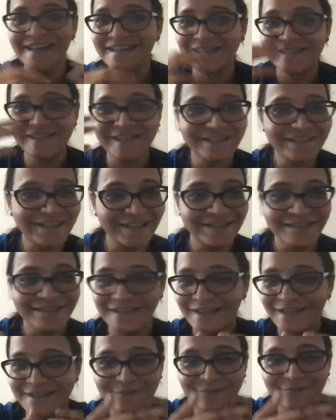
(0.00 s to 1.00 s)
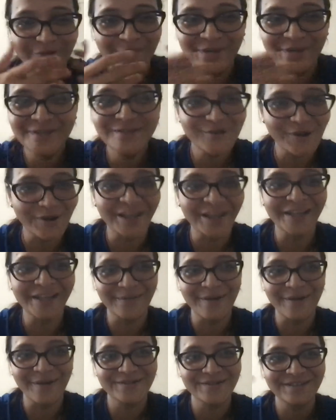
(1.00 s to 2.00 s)
as I said, and as we've been talking
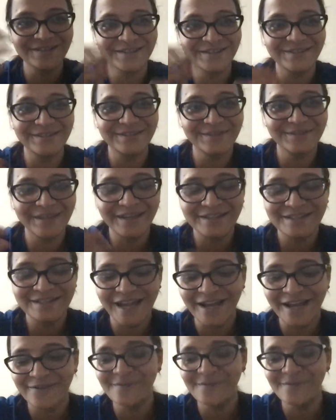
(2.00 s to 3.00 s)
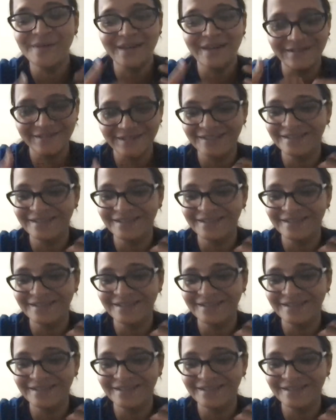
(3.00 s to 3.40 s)
about through the entire webinar,